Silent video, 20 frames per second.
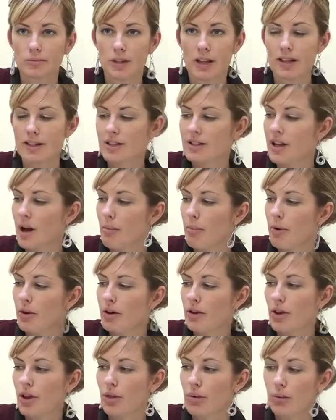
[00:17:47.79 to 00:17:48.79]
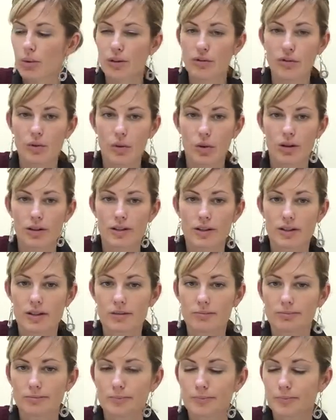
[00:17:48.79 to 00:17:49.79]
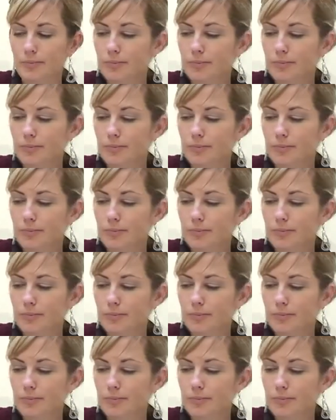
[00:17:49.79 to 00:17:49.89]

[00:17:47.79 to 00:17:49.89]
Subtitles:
That's not part of the 3/4.